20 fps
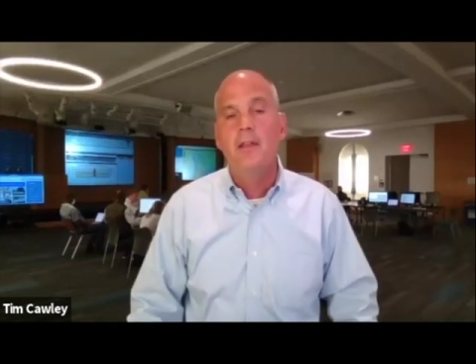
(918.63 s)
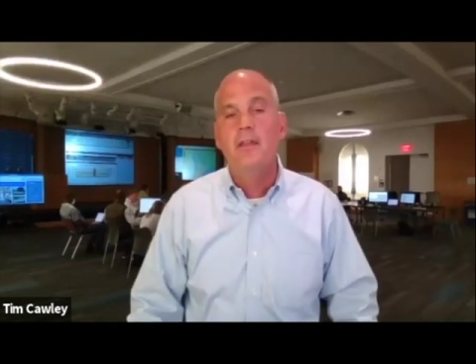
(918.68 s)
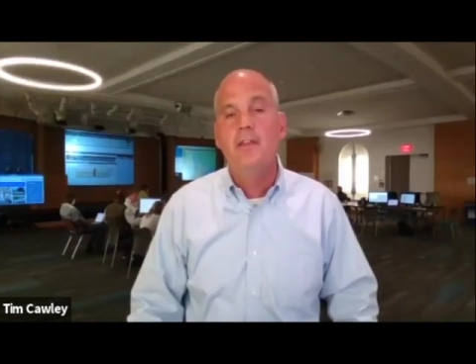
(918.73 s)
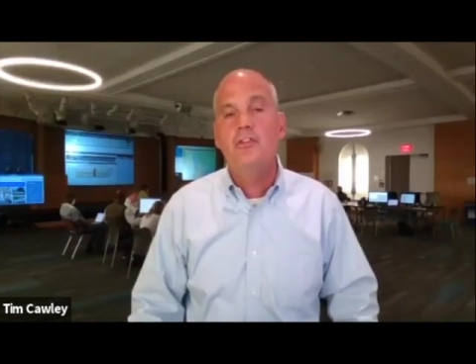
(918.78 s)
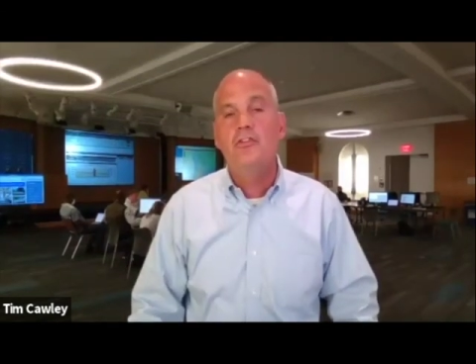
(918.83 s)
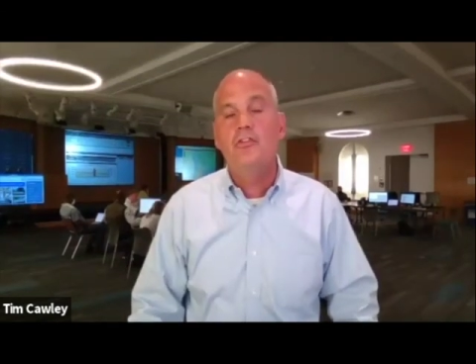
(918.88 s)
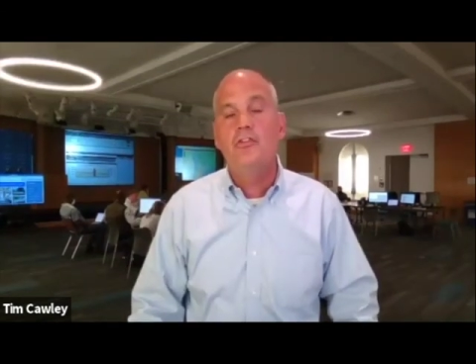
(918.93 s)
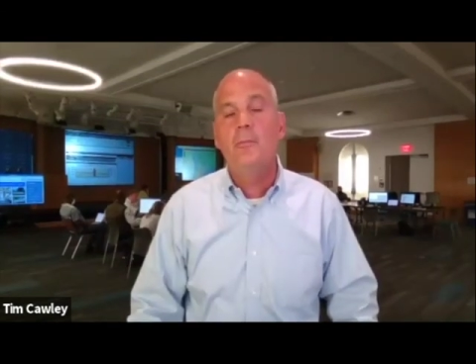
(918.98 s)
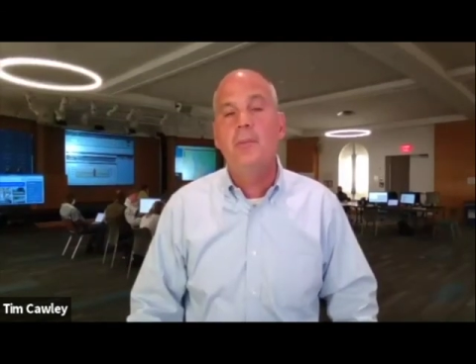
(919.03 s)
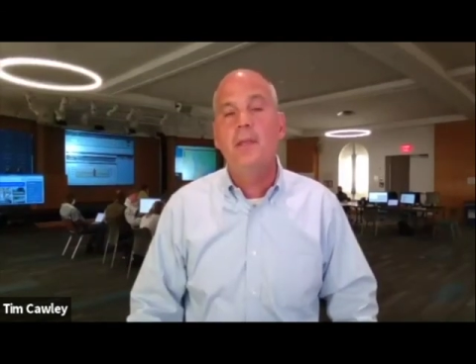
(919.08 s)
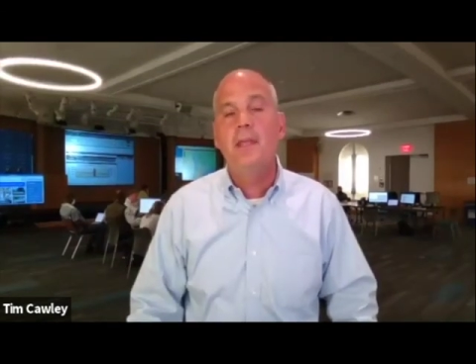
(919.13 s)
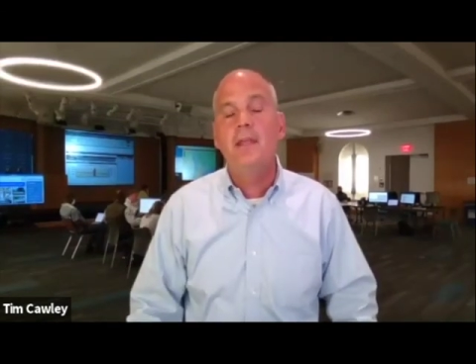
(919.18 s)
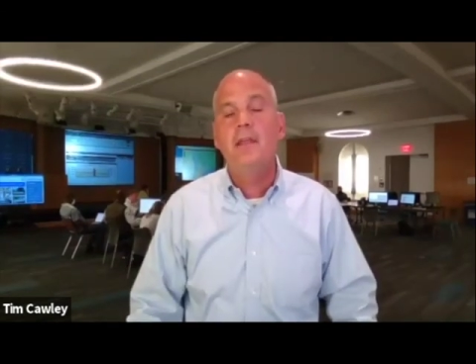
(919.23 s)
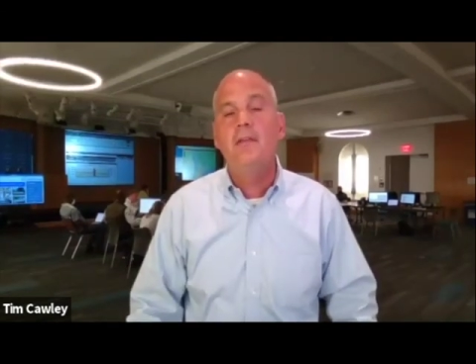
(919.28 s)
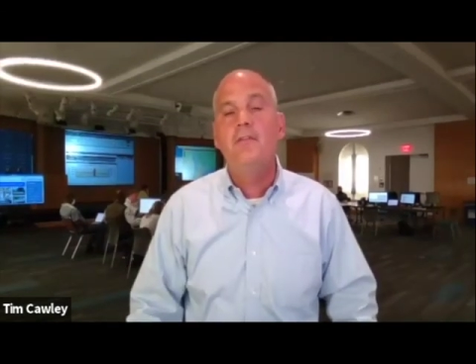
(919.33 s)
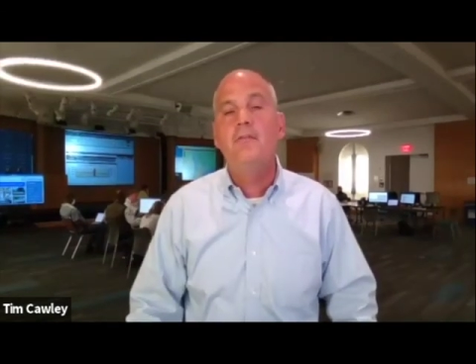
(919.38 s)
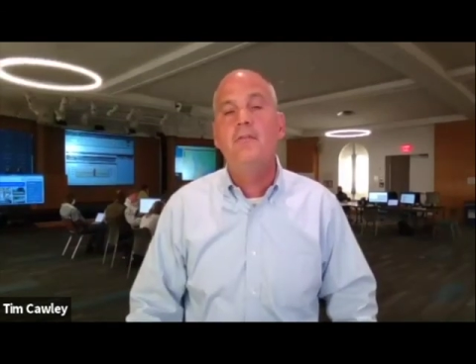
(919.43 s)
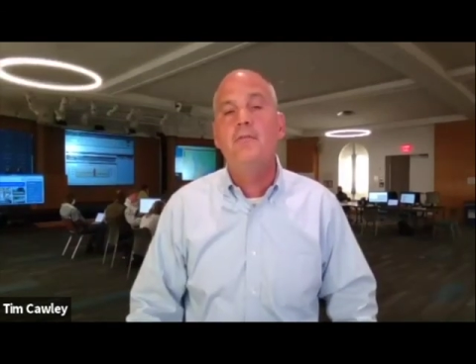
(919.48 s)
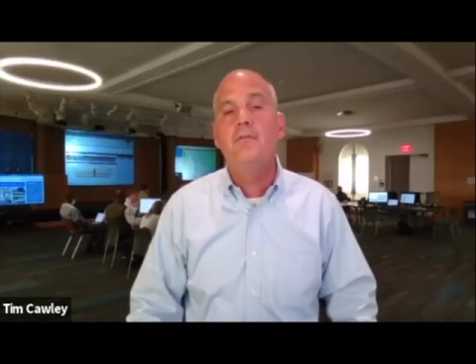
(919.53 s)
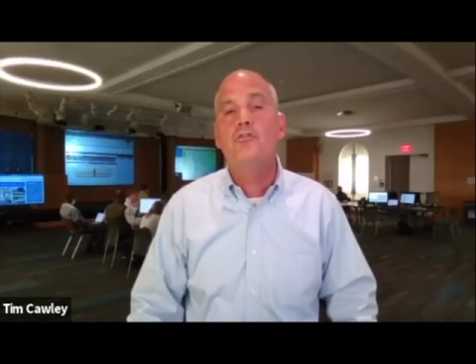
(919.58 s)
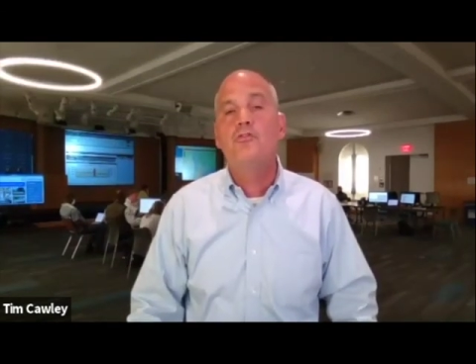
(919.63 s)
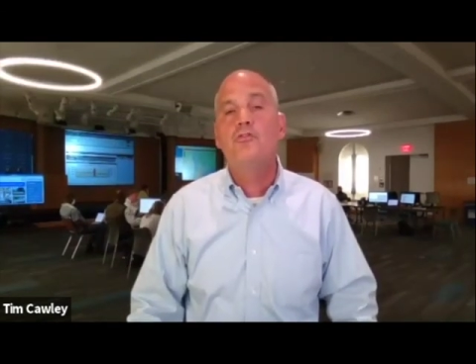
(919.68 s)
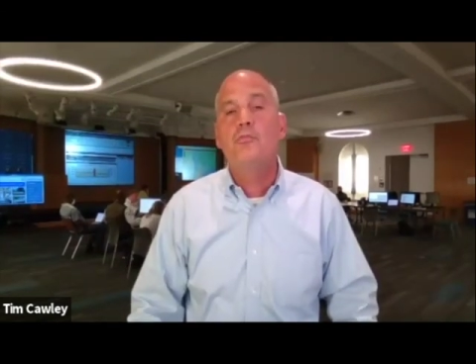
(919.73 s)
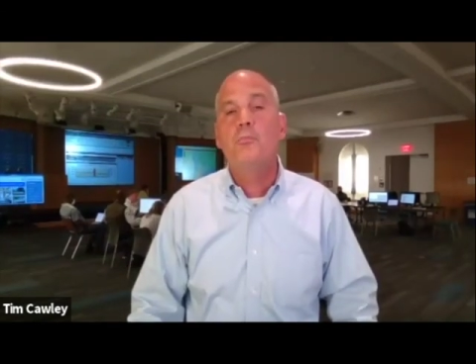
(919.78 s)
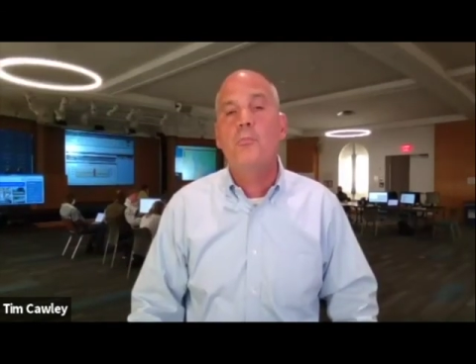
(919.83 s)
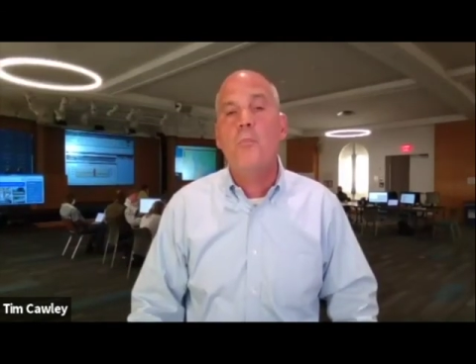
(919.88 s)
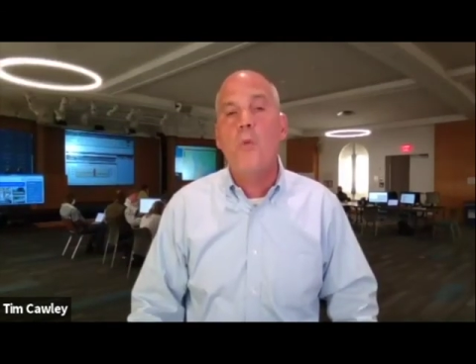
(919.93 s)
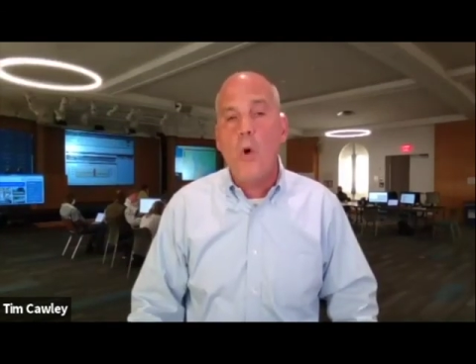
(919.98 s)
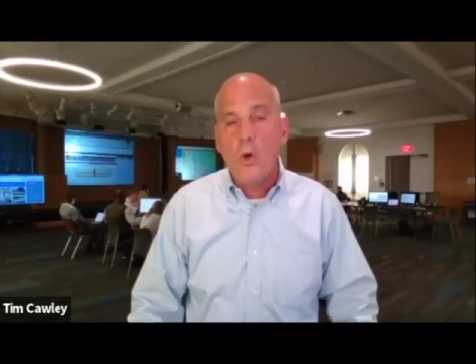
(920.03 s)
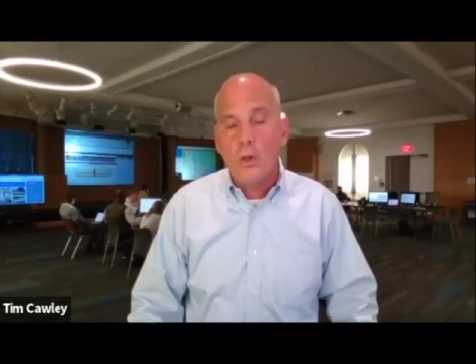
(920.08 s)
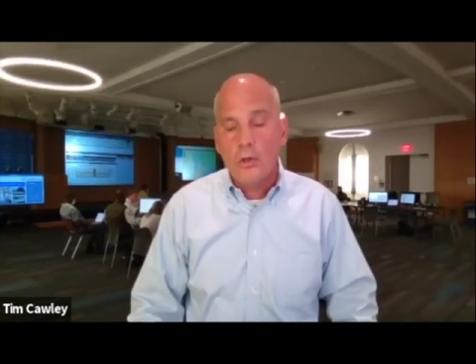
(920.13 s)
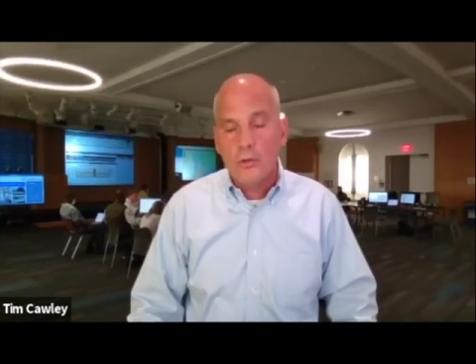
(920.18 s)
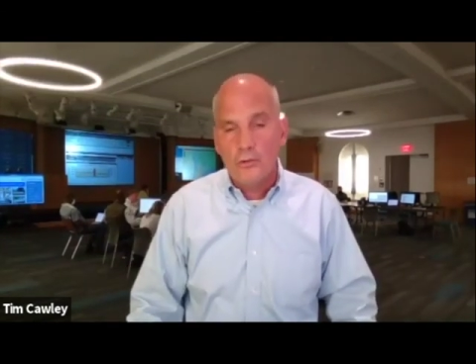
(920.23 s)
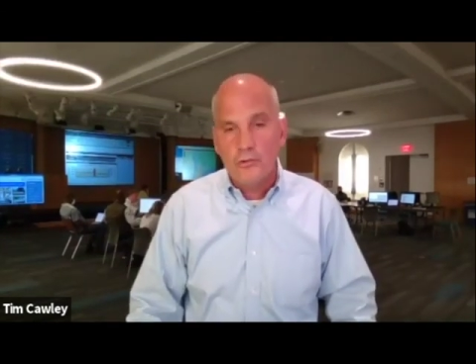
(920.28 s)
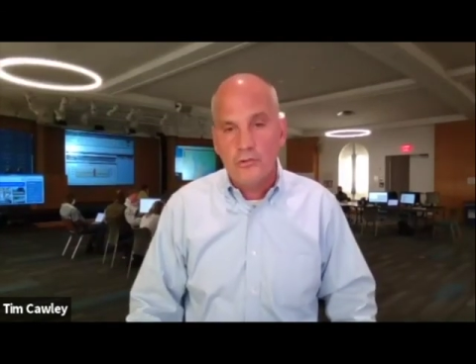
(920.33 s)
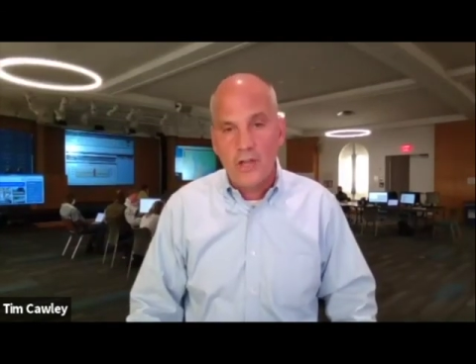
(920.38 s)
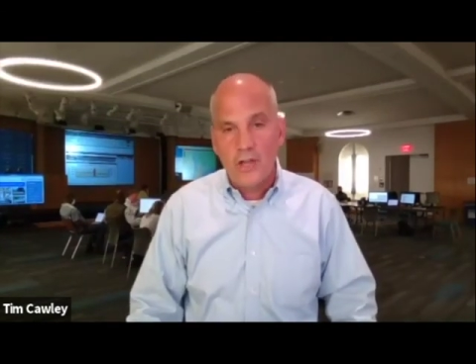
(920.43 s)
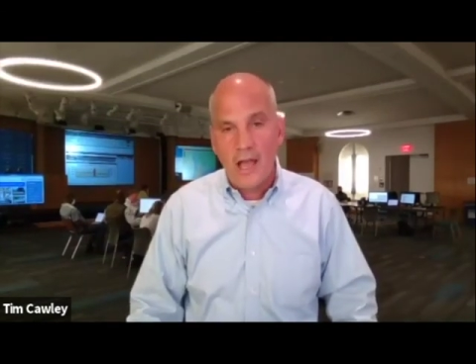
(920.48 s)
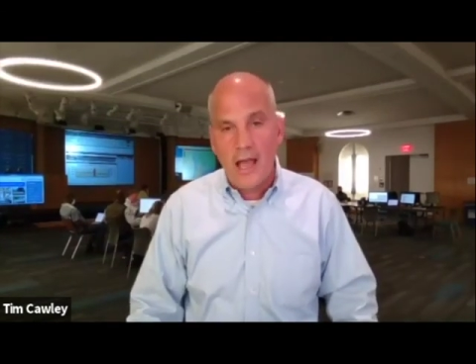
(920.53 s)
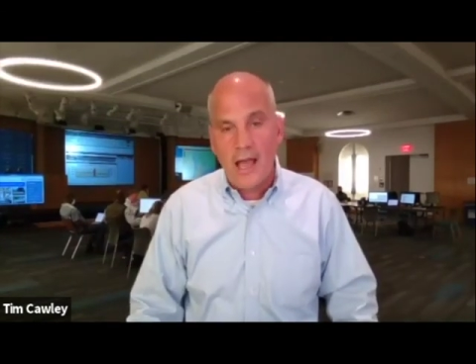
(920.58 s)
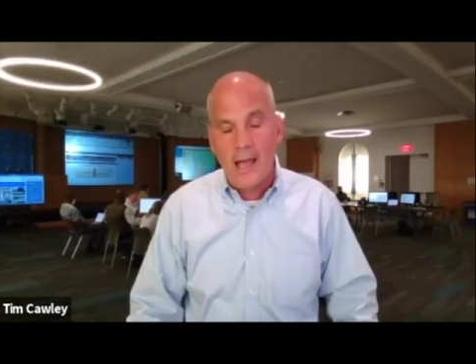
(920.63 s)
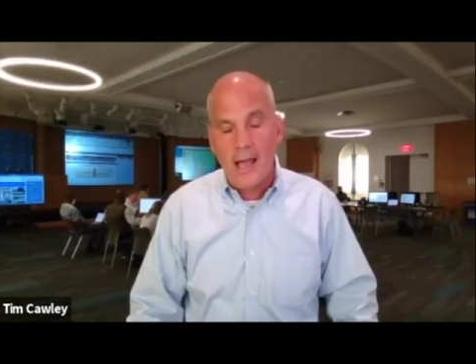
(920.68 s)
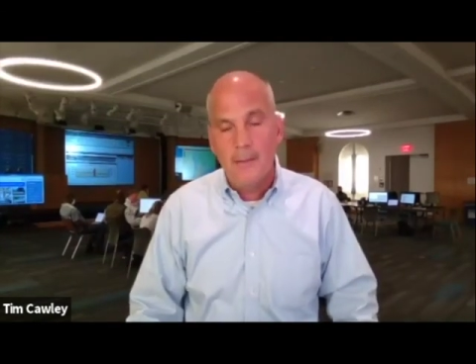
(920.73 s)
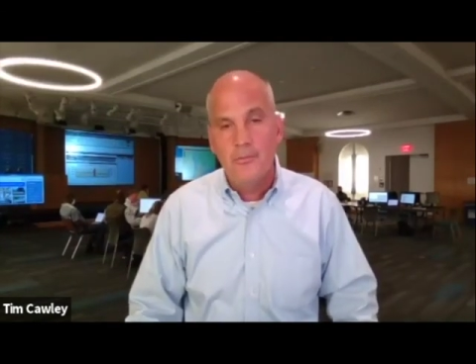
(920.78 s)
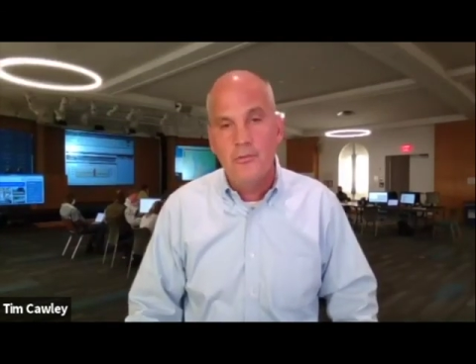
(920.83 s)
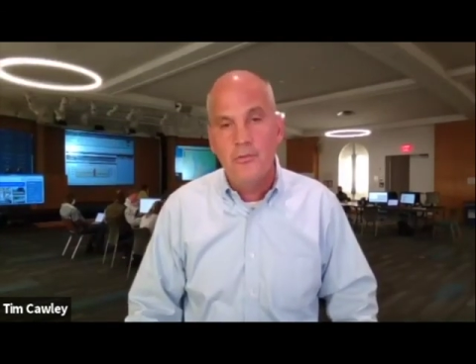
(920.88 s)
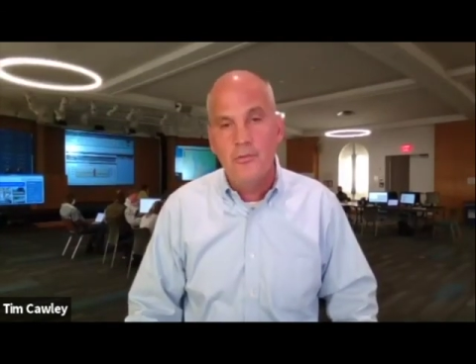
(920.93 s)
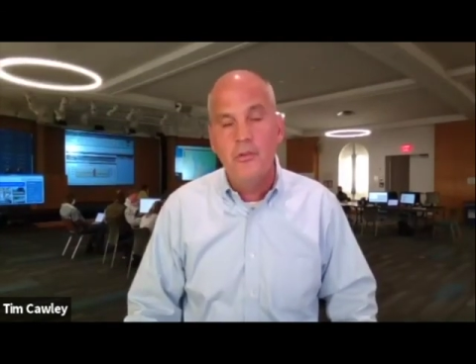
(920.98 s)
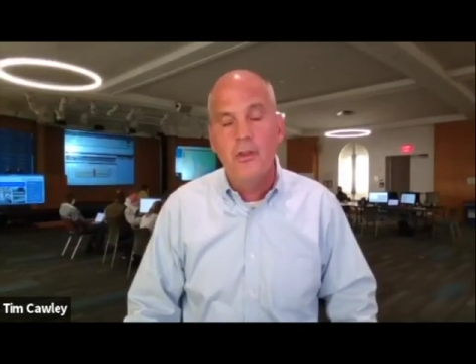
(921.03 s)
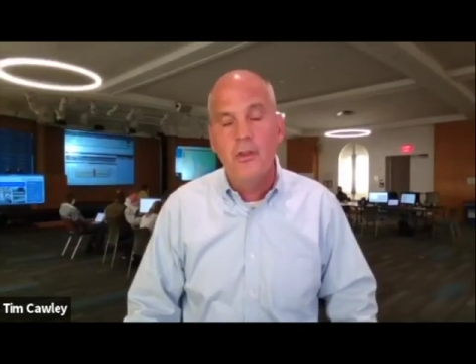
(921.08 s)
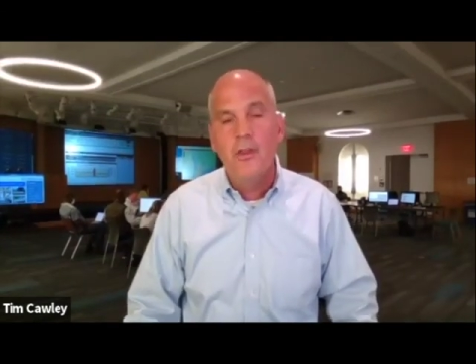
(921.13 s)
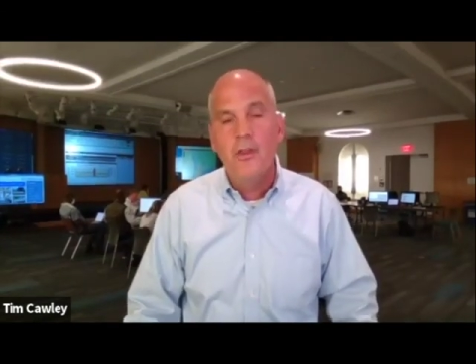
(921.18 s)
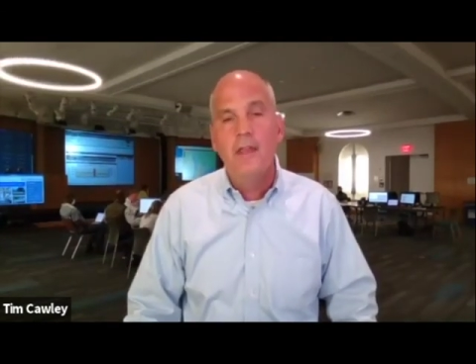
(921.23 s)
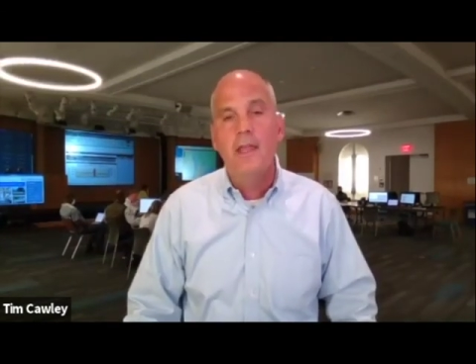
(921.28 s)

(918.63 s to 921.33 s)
these will be smaller jobs